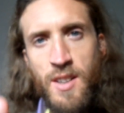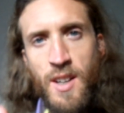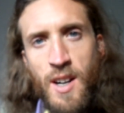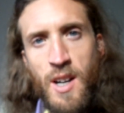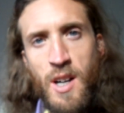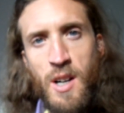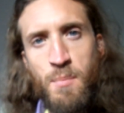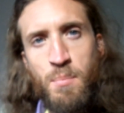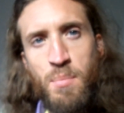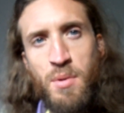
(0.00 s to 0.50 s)

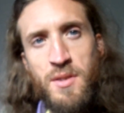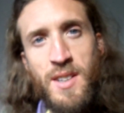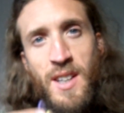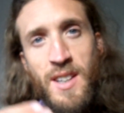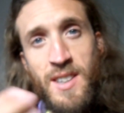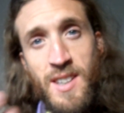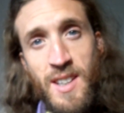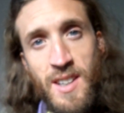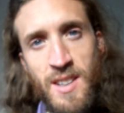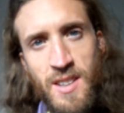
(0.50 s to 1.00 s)
there, but they
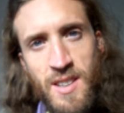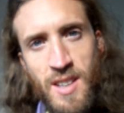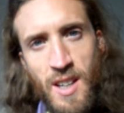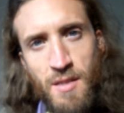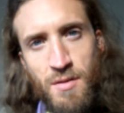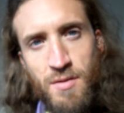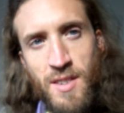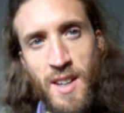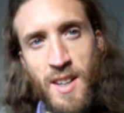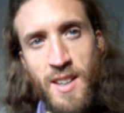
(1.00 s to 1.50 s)
didn't
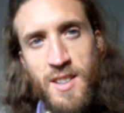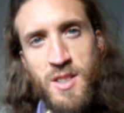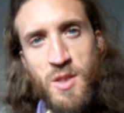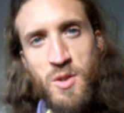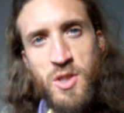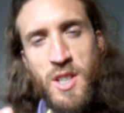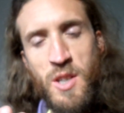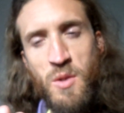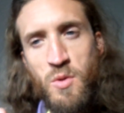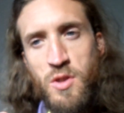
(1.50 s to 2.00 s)
have dates, so
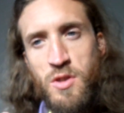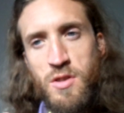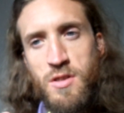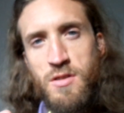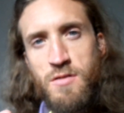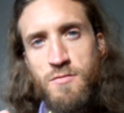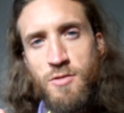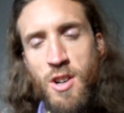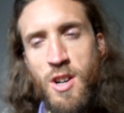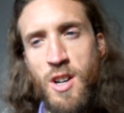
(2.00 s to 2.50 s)
she
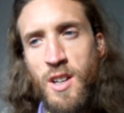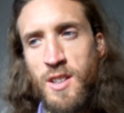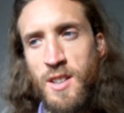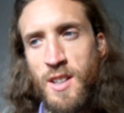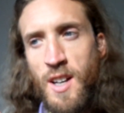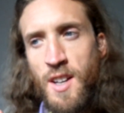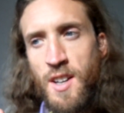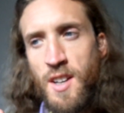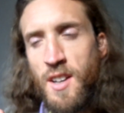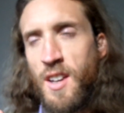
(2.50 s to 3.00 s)
was wrong in
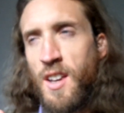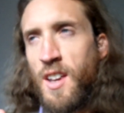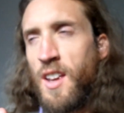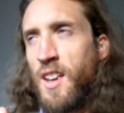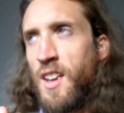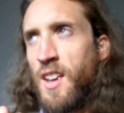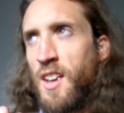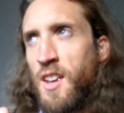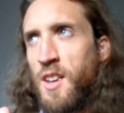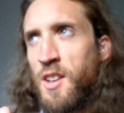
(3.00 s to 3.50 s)
that.
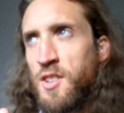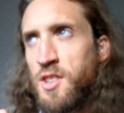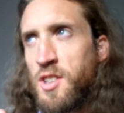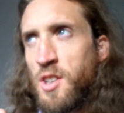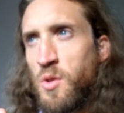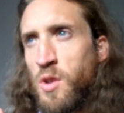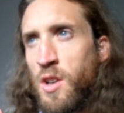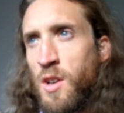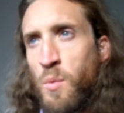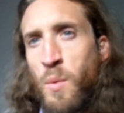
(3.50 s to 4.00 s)

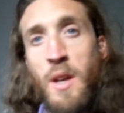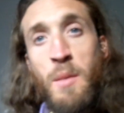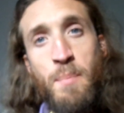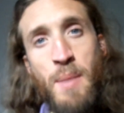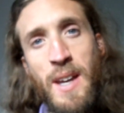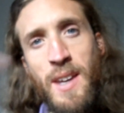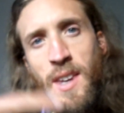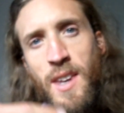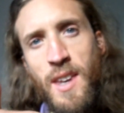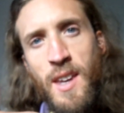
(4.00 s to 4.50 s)
So I went
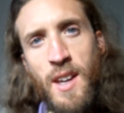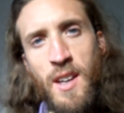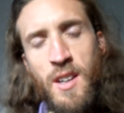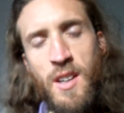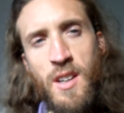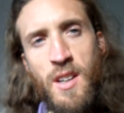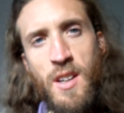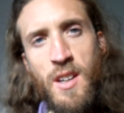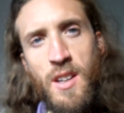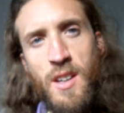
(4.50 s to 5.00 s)
back
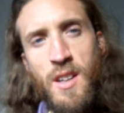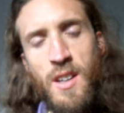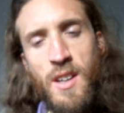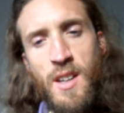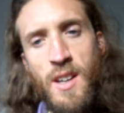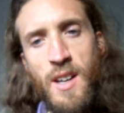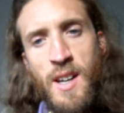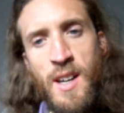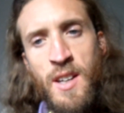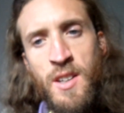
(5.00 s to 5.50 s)
again,
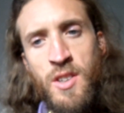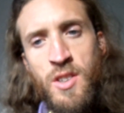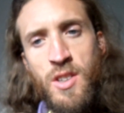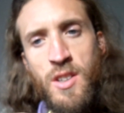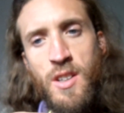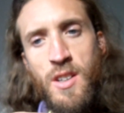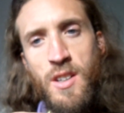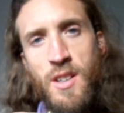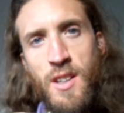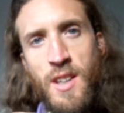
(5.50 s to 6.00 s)
and
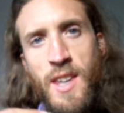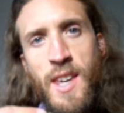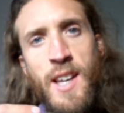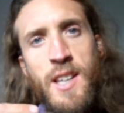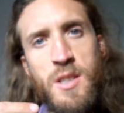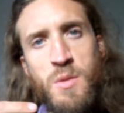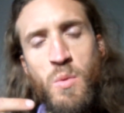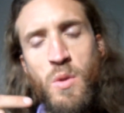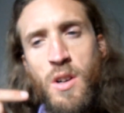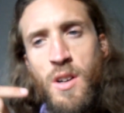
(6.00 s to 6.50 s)

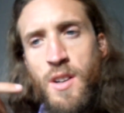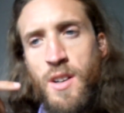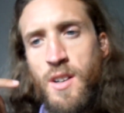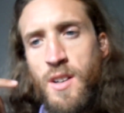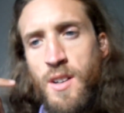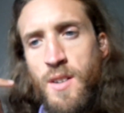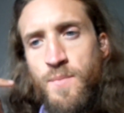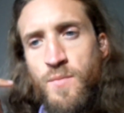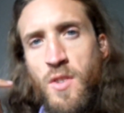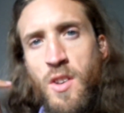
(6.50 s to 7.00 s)
guess what,
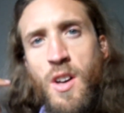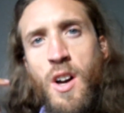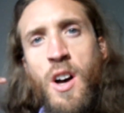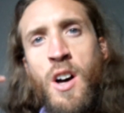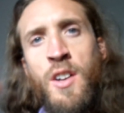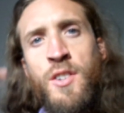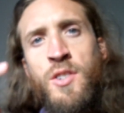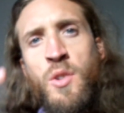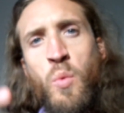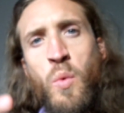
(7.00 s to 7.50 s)

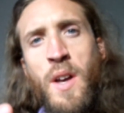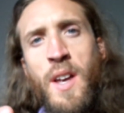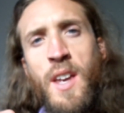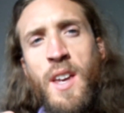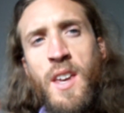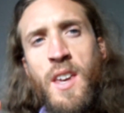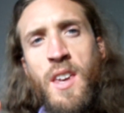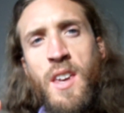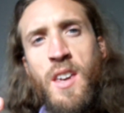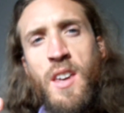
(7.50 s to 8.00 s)
on the
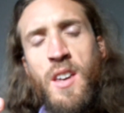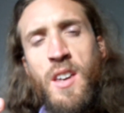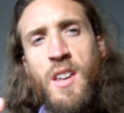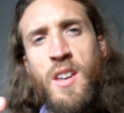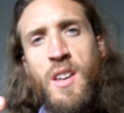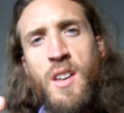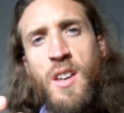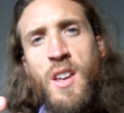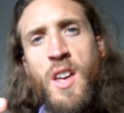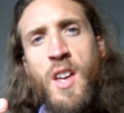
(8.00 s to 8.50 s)
way
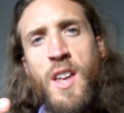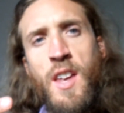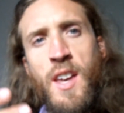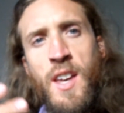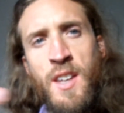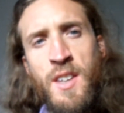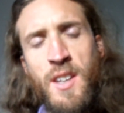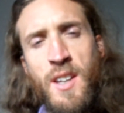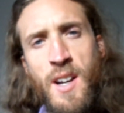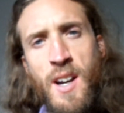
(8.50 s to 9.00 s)

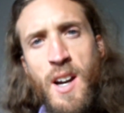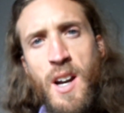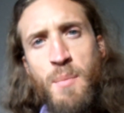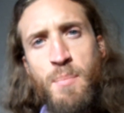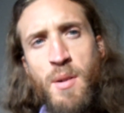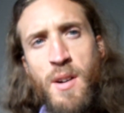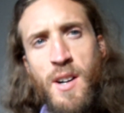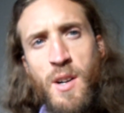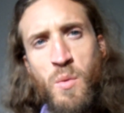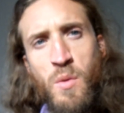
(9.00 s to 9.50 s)
in the car
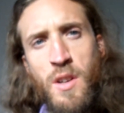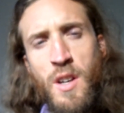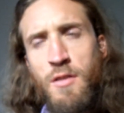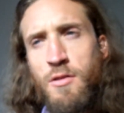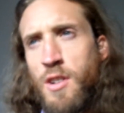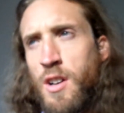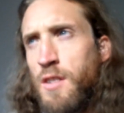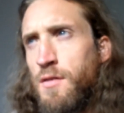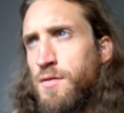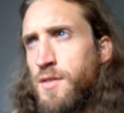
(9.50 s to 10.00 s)
park when I
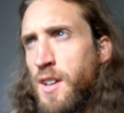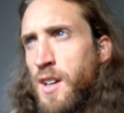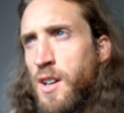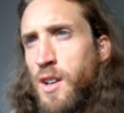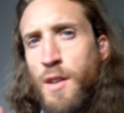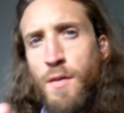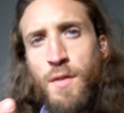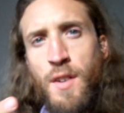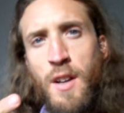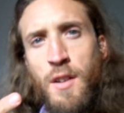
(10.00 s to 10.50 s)
arrived there,
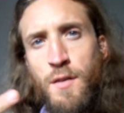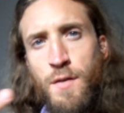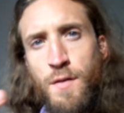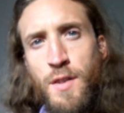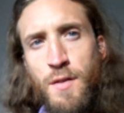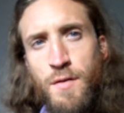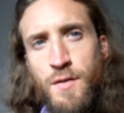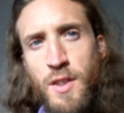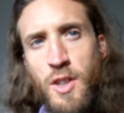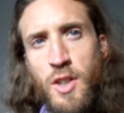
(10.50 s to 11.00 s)
I found
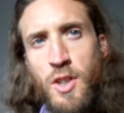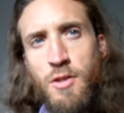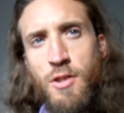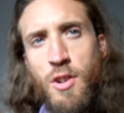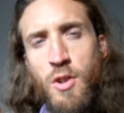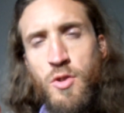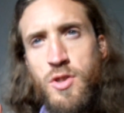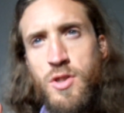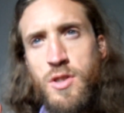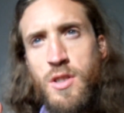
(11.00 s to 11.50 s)
50
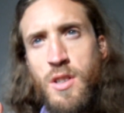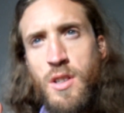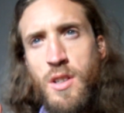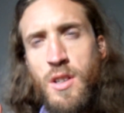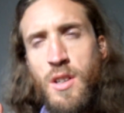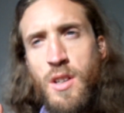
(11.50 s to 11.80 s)
euros.